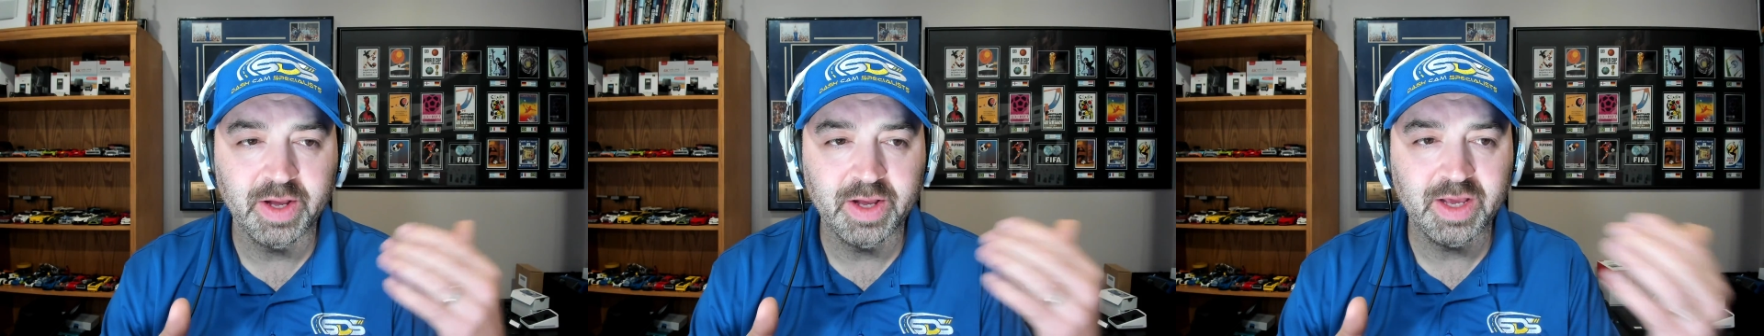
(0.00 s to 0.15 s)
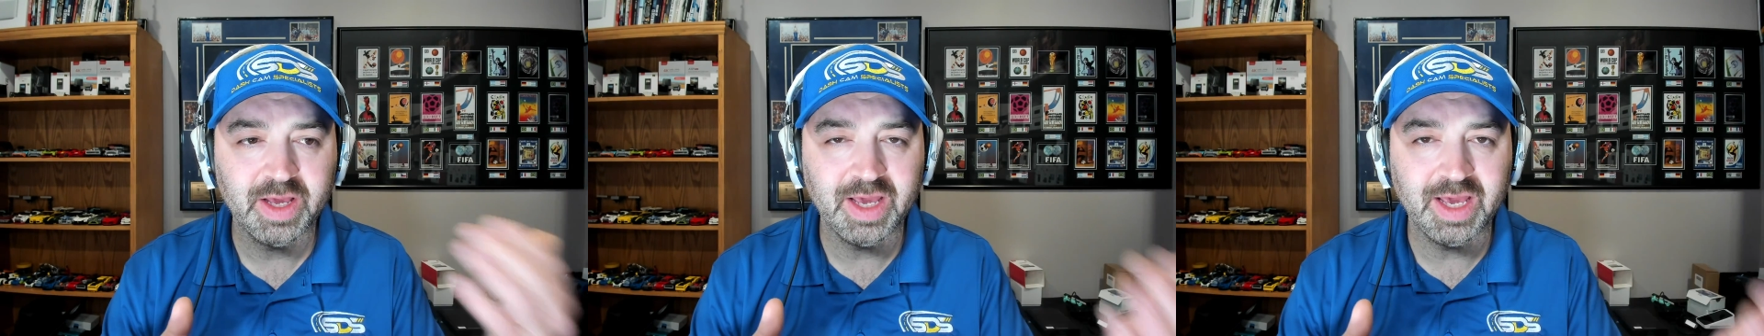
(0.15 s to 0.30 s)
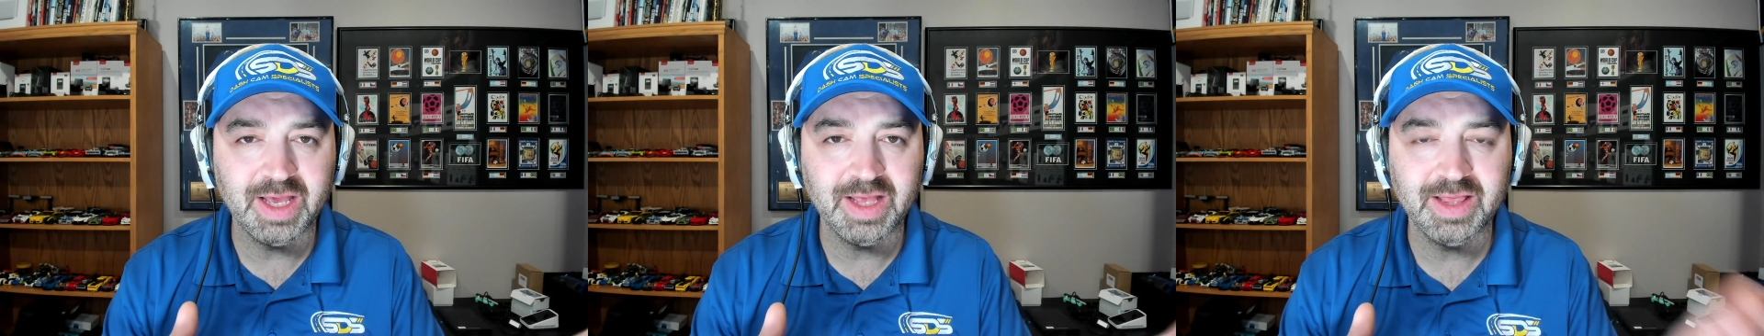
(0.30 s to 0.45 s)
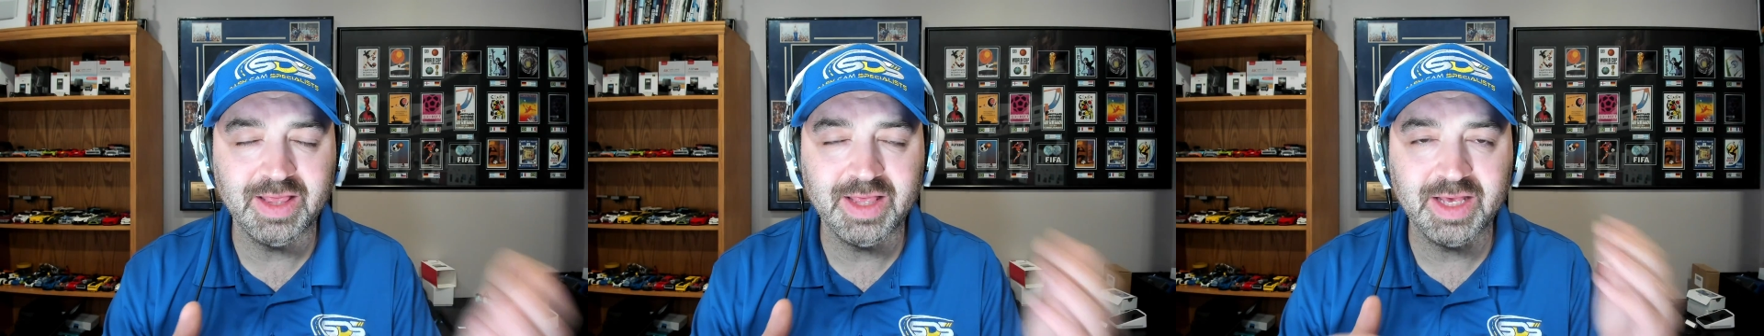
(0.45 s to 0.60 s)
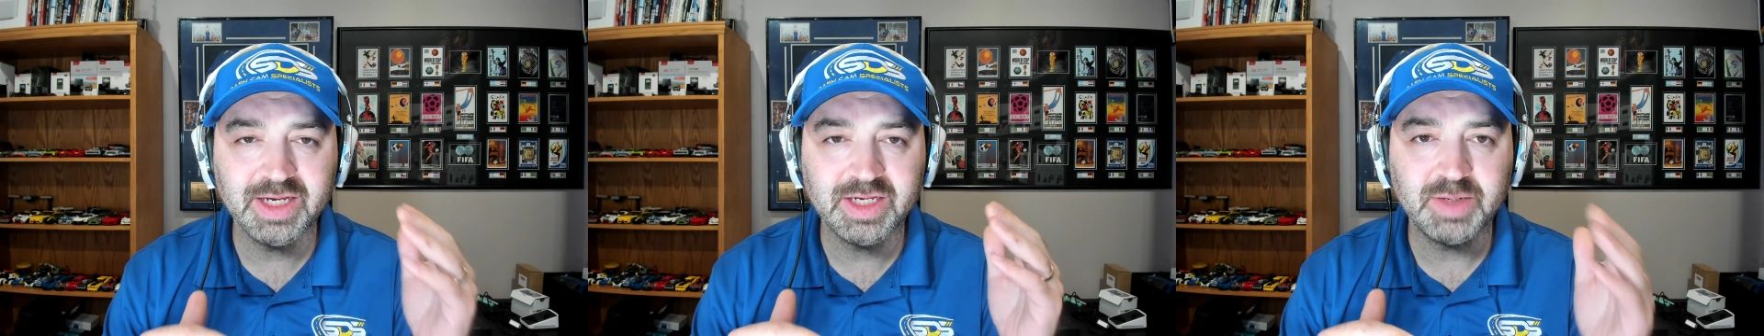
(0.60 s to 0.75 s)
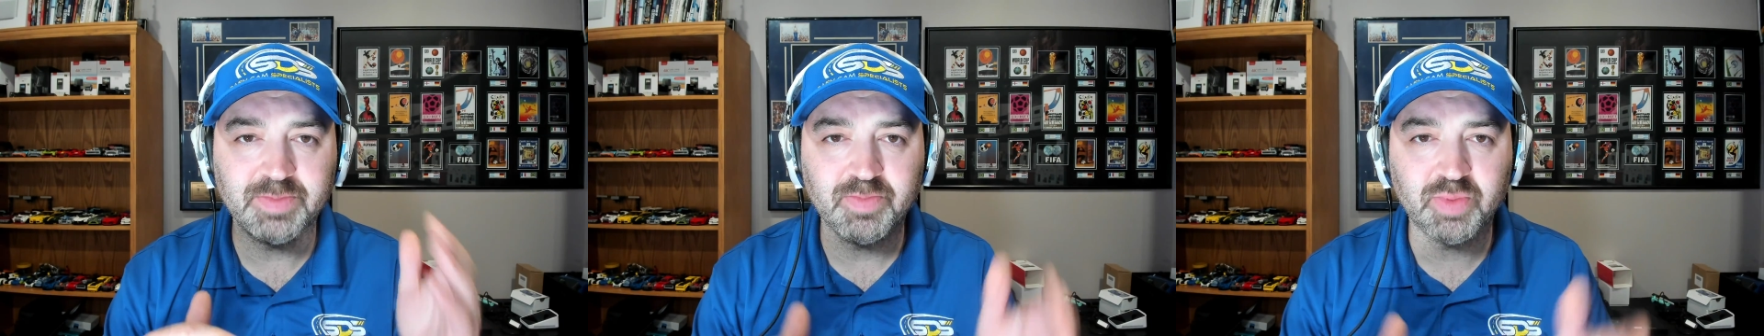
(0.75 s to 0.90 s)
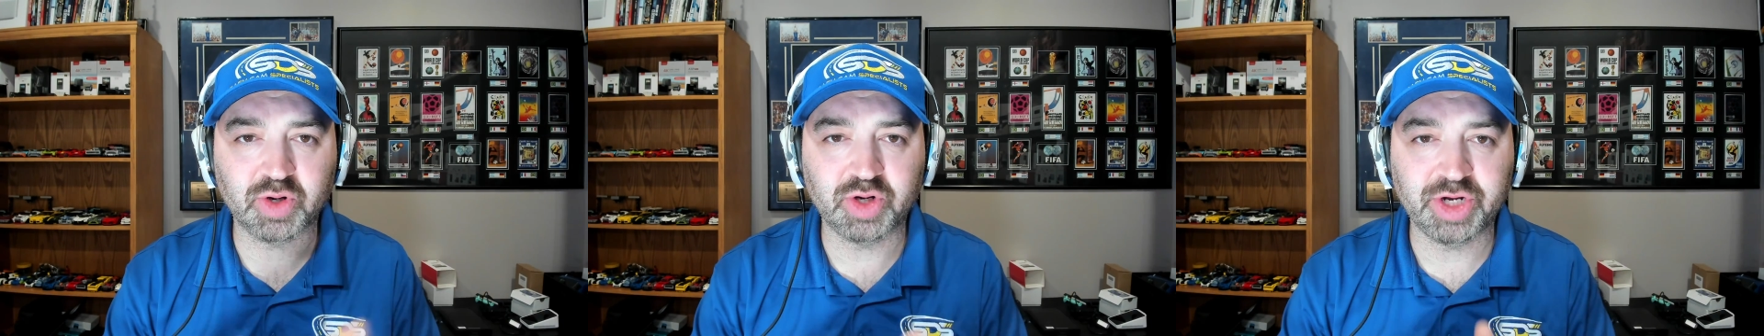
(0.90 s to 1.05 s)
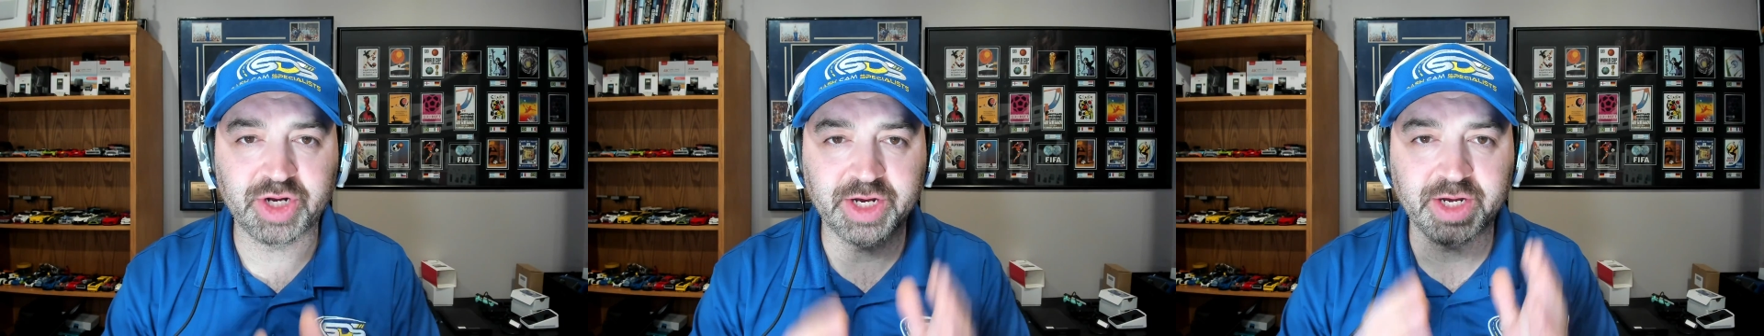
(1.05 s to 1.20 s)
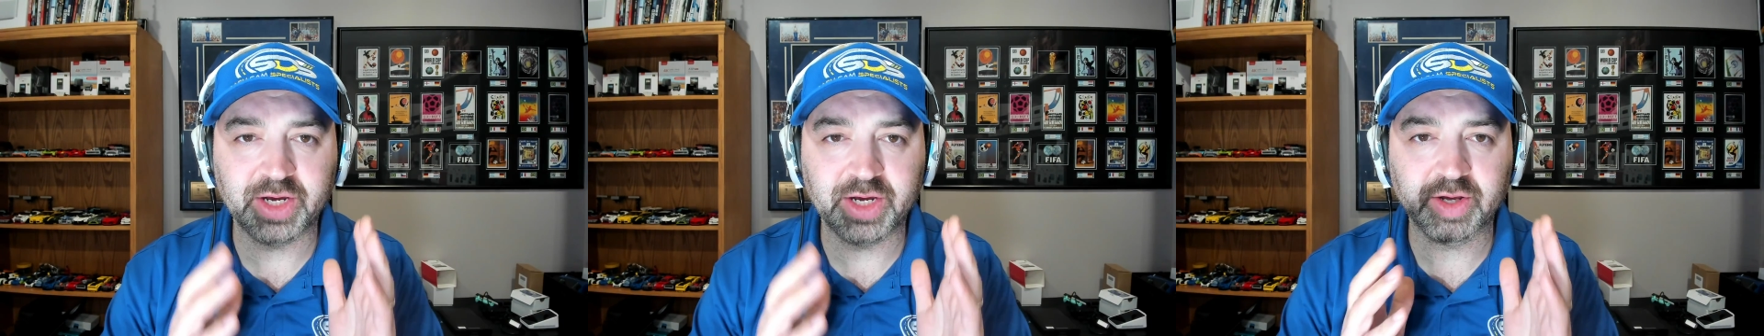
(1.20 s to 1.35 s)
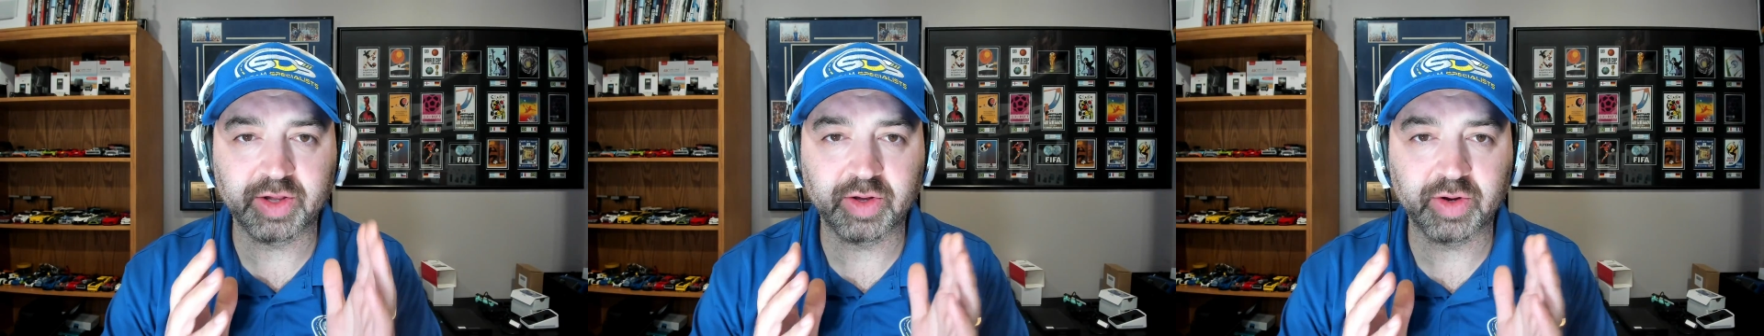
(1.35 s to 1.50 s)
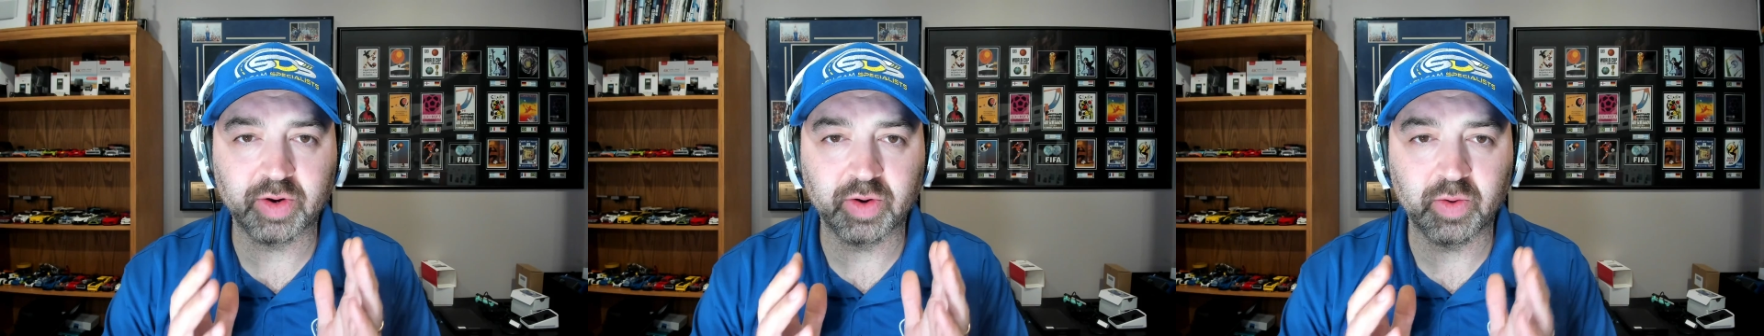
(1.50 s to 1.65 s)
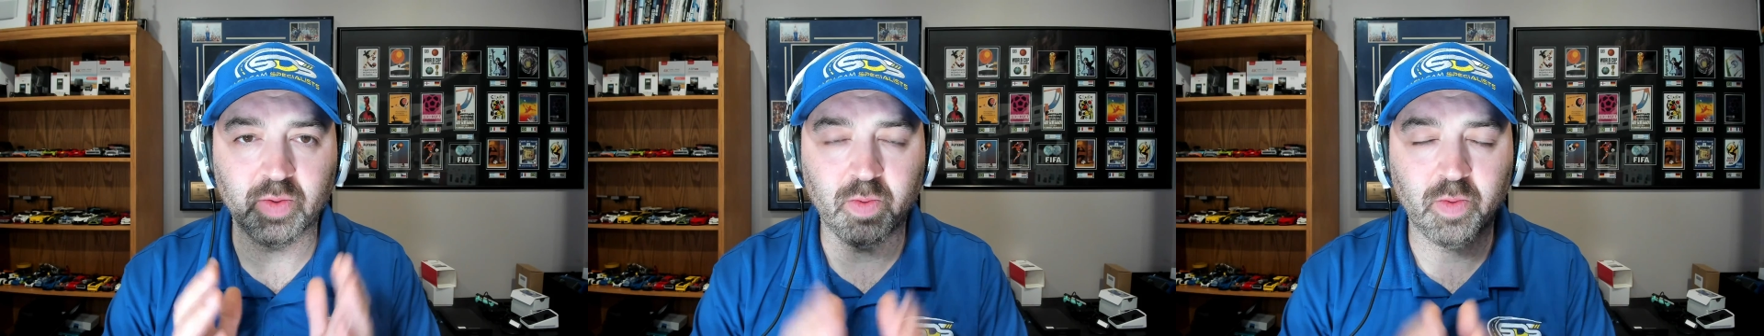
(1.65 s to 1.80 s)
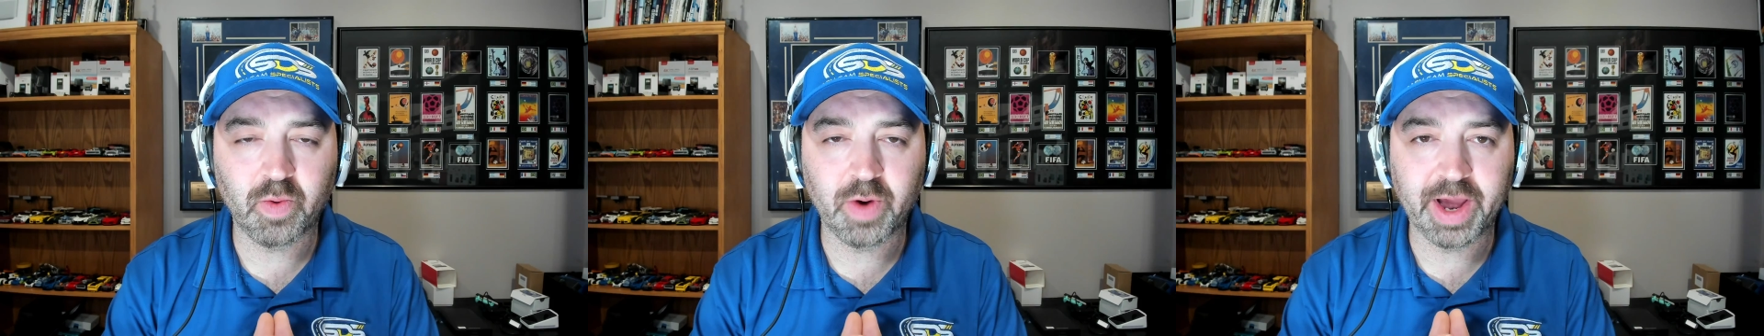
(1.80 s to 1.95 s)
in this particular
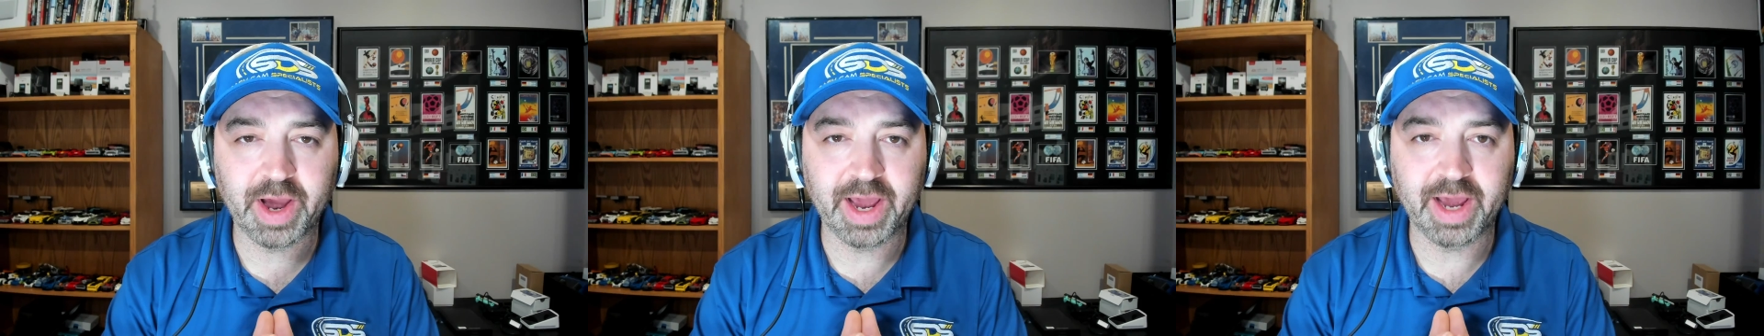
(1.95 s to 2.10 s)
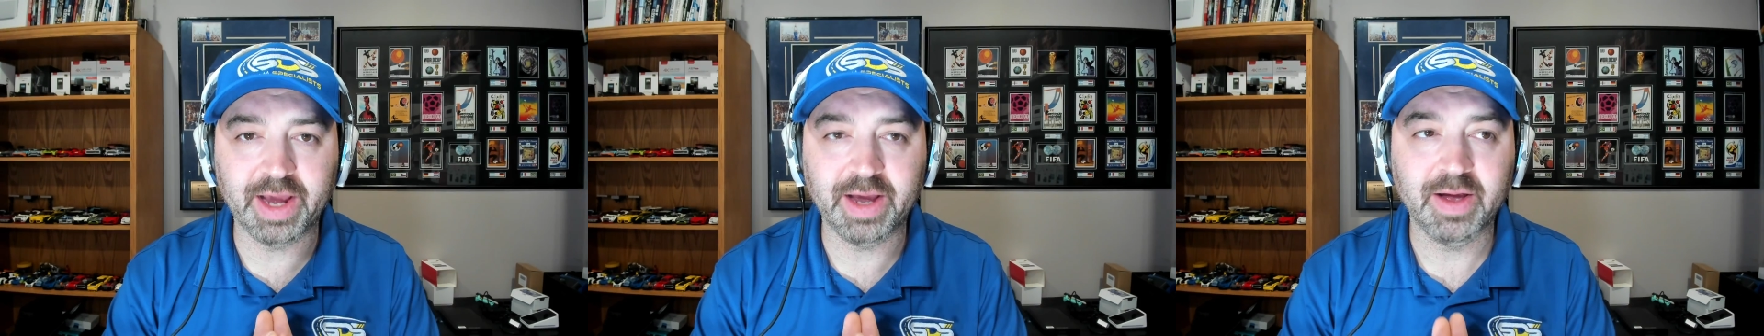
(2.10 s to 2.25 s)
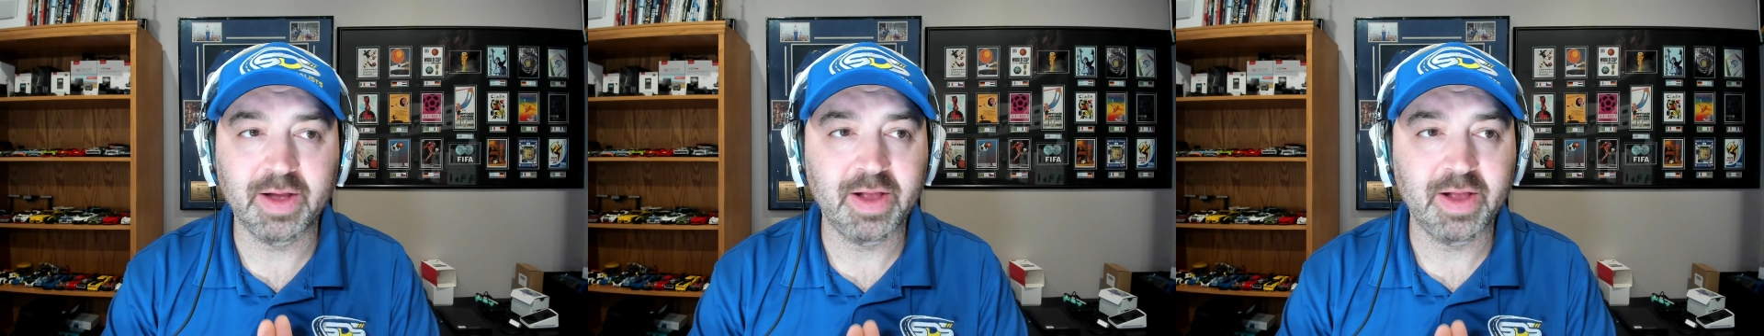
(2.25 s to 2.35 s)
way.